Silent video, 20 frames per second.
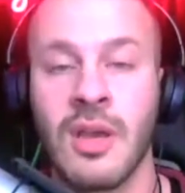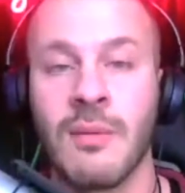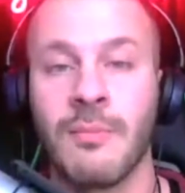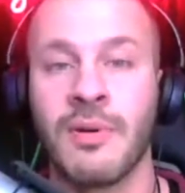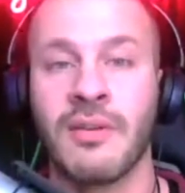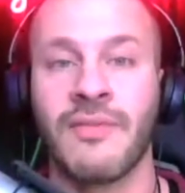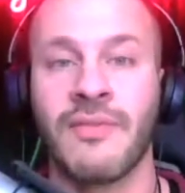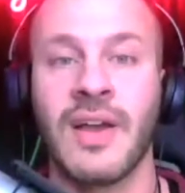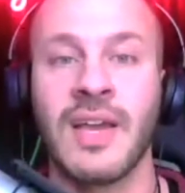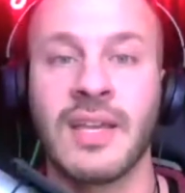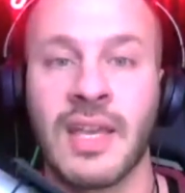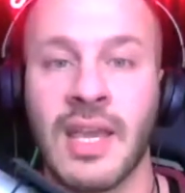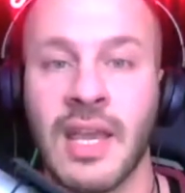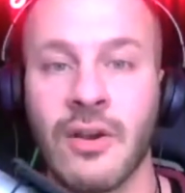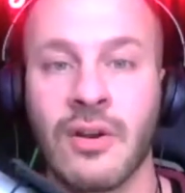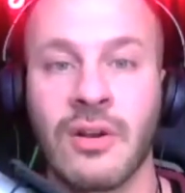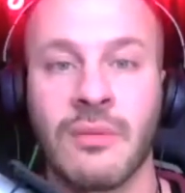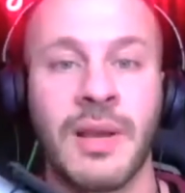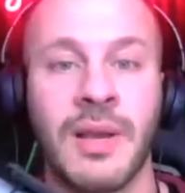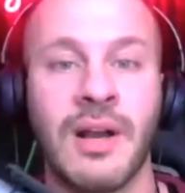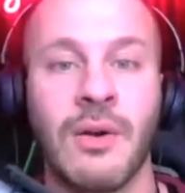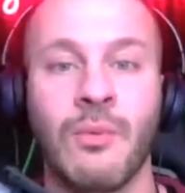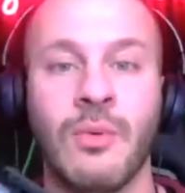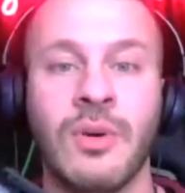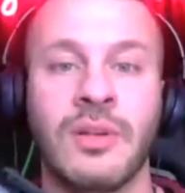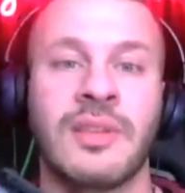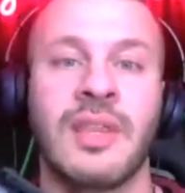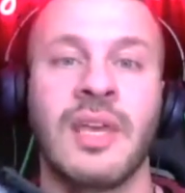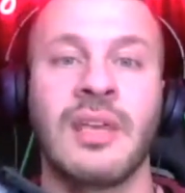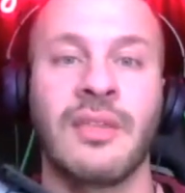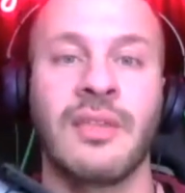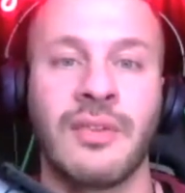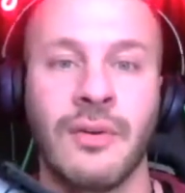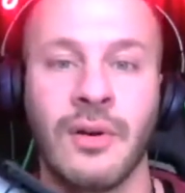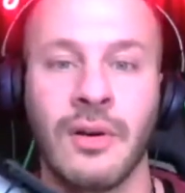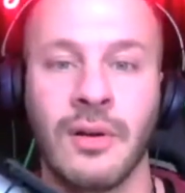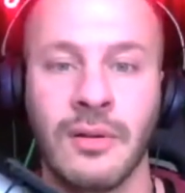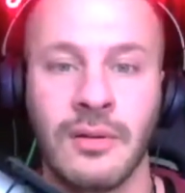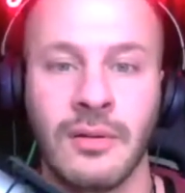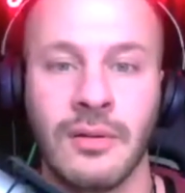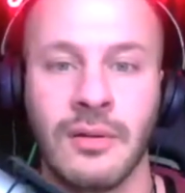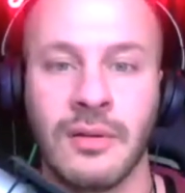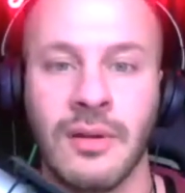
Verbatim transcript: But if I cared about what they thought,